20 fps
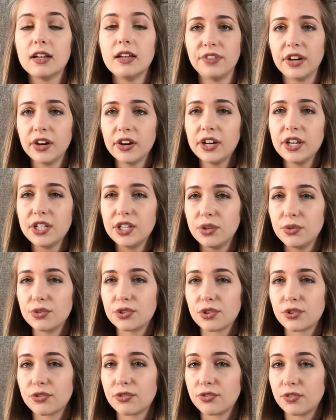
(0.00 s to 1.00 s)
It's very
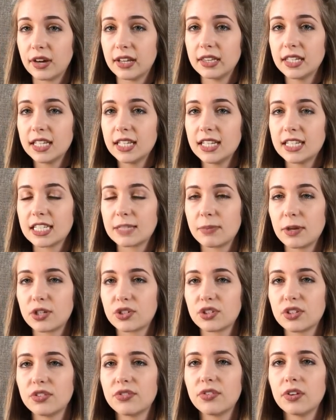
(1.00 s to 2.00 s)
user friendly,
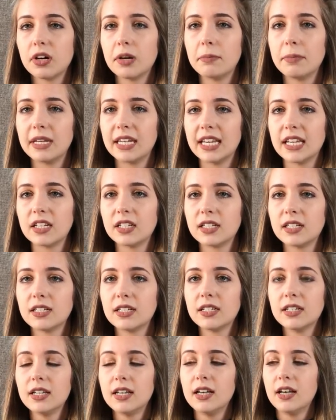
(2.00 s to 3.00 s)
especially for a
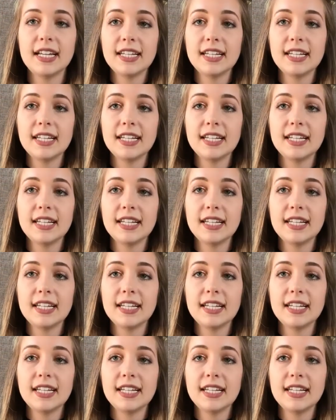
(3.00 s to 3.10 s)
beginner.